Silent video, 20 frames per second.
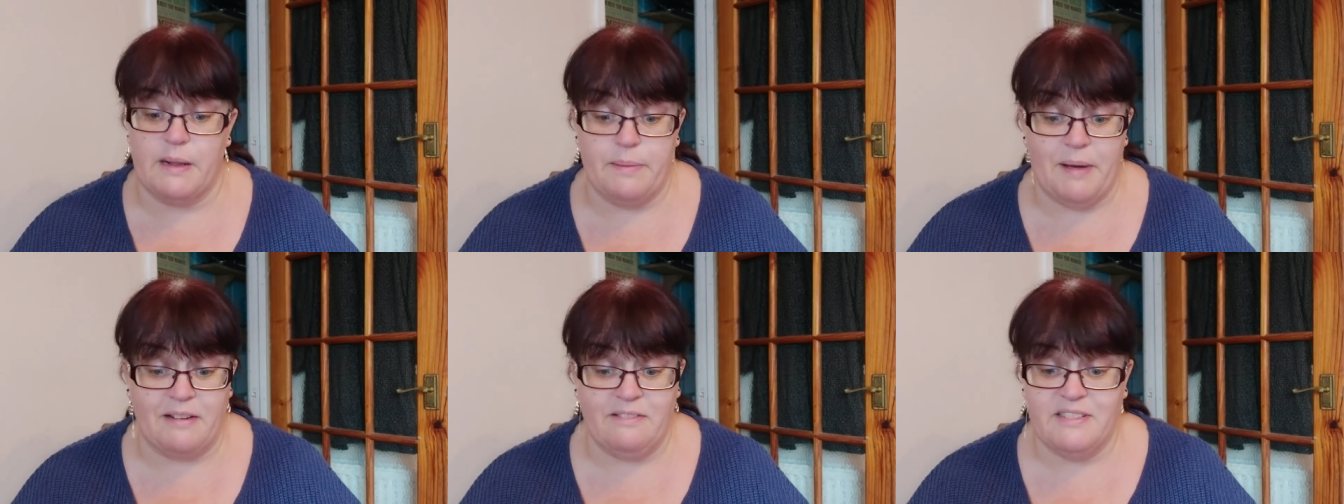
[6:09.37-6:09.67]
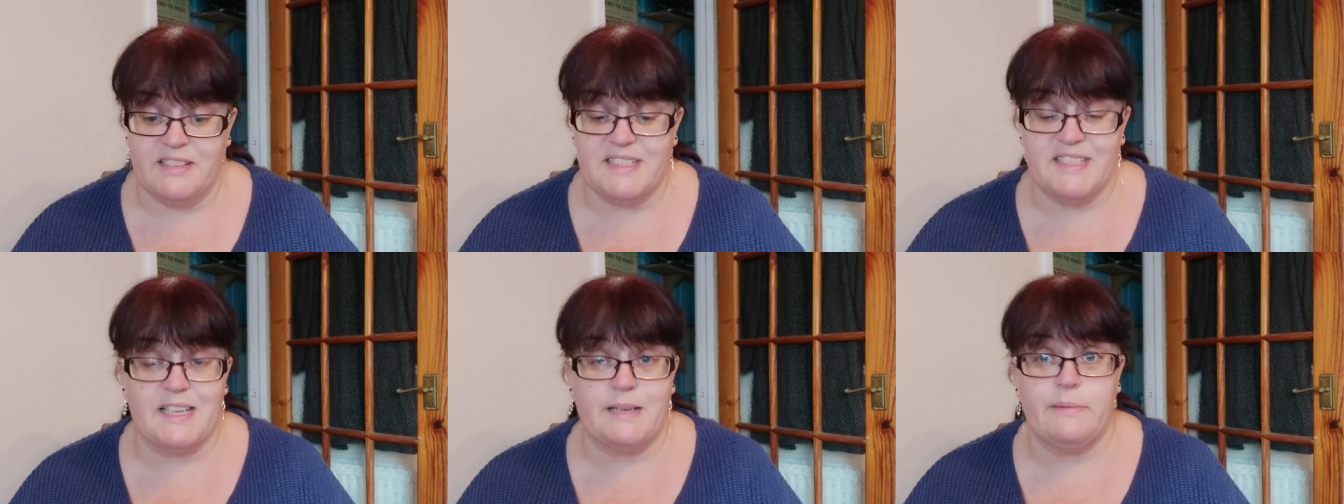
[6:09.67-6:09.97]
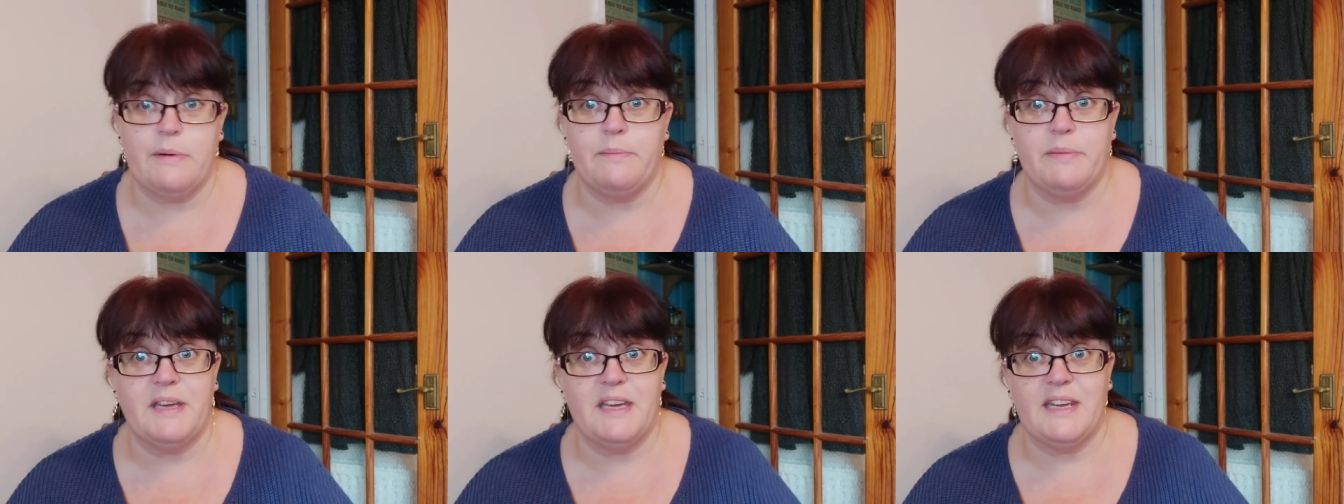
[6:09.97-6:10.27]
Apparently they sell
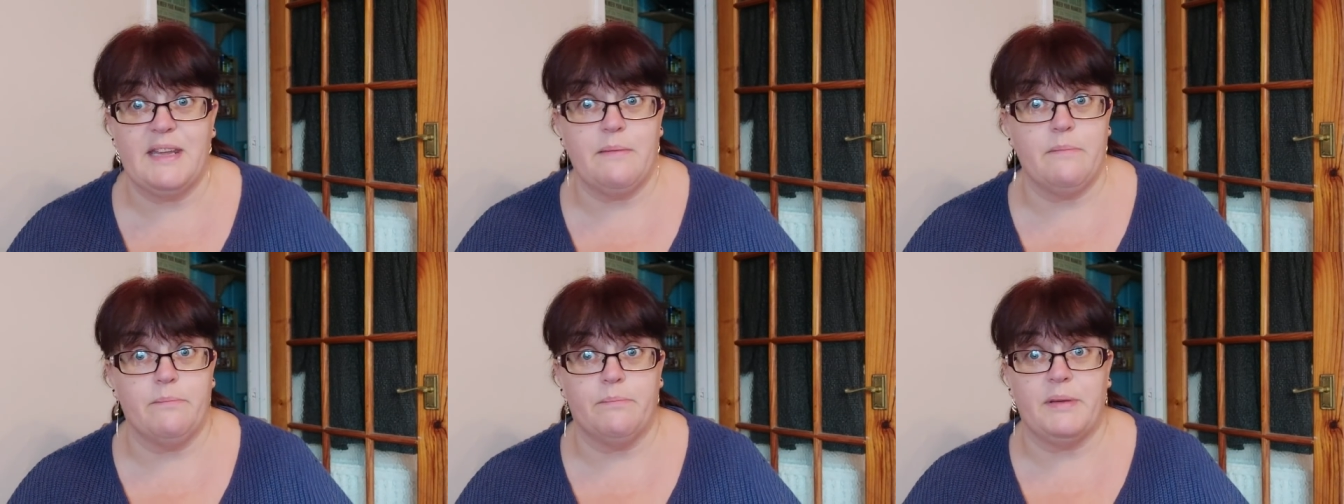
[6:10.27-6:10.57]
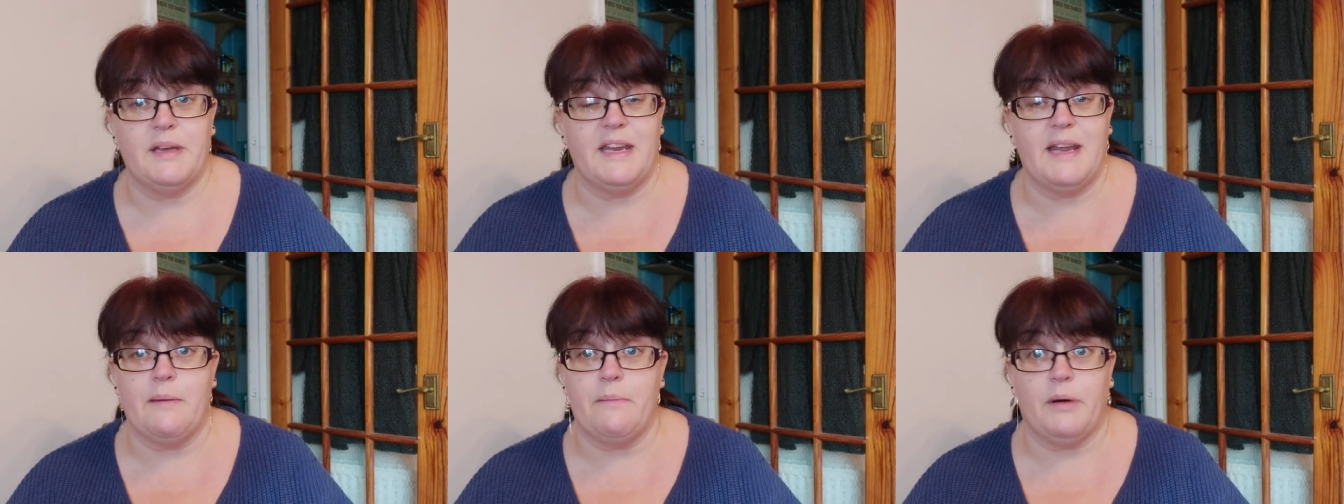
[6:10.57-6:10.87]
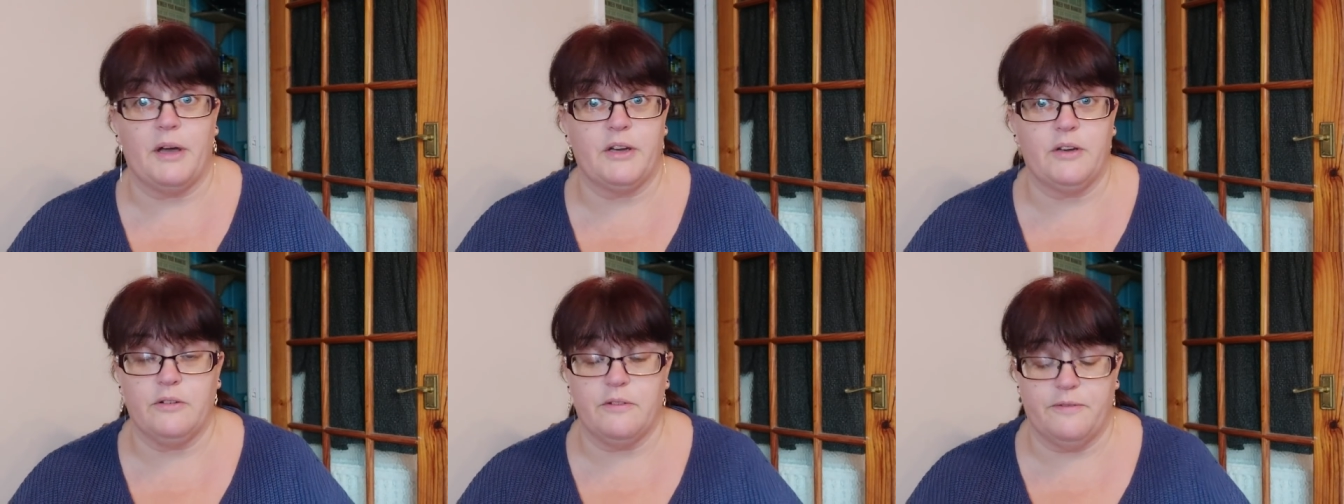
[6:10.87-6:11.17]
them in B&M,
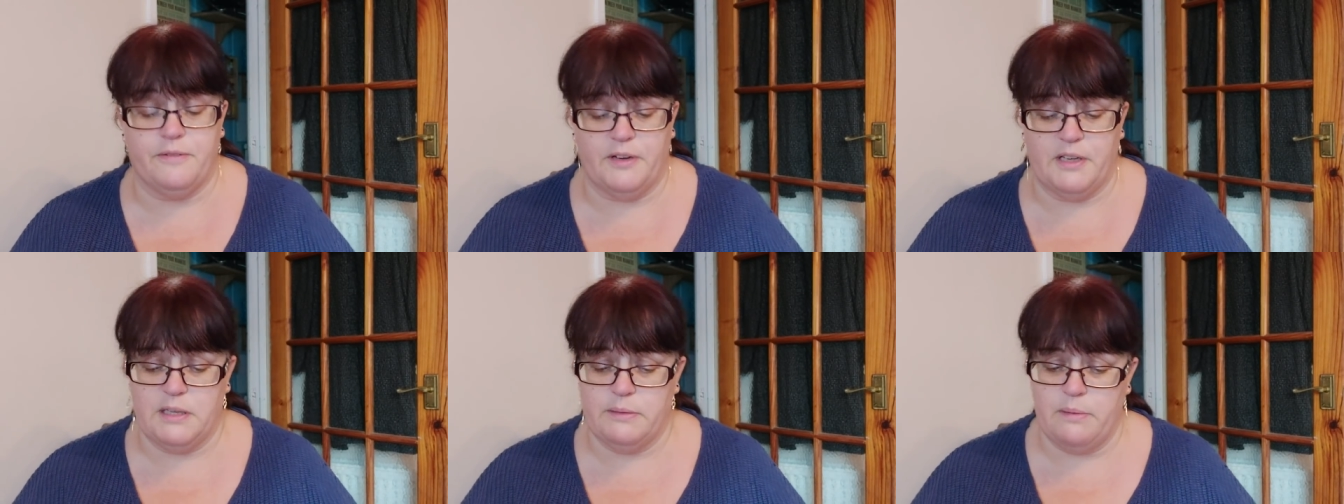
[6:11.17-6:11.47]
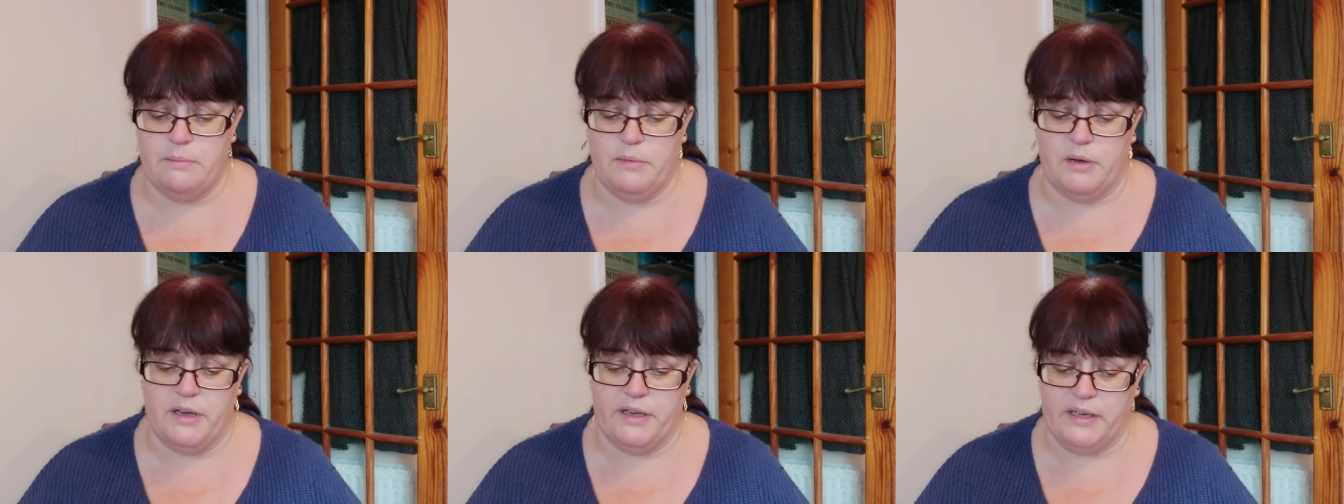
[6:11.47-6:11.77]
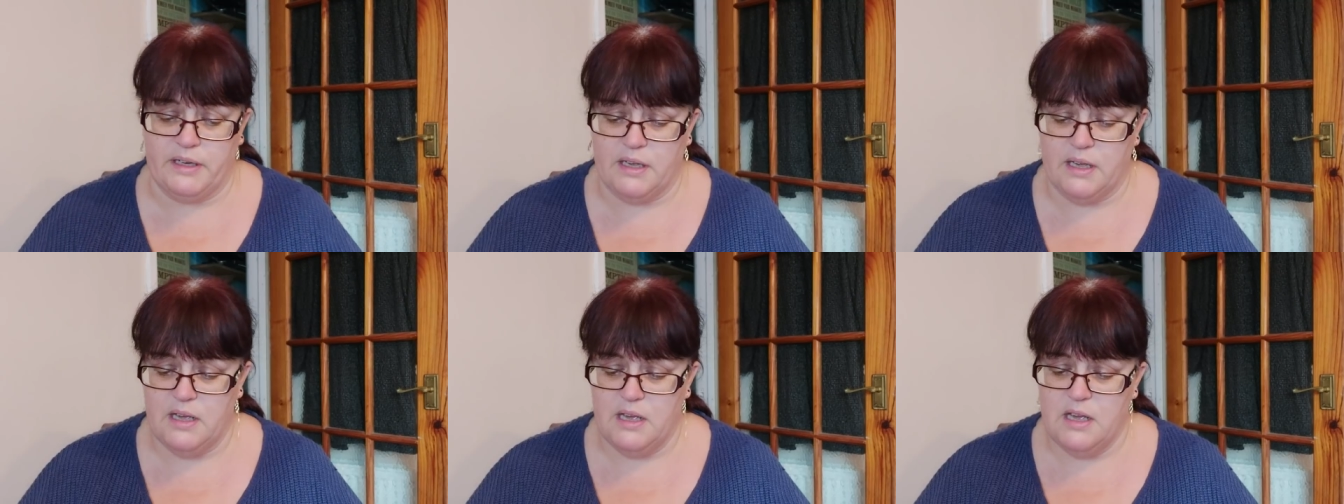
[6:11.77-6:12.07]
but I couldn't find them in
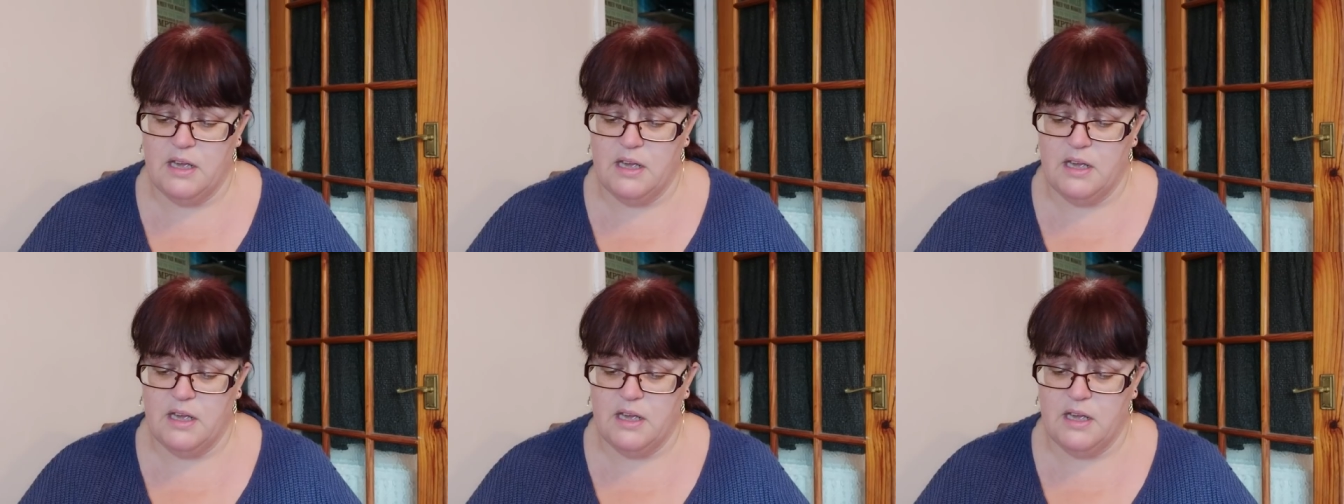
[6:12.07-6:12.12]
mine.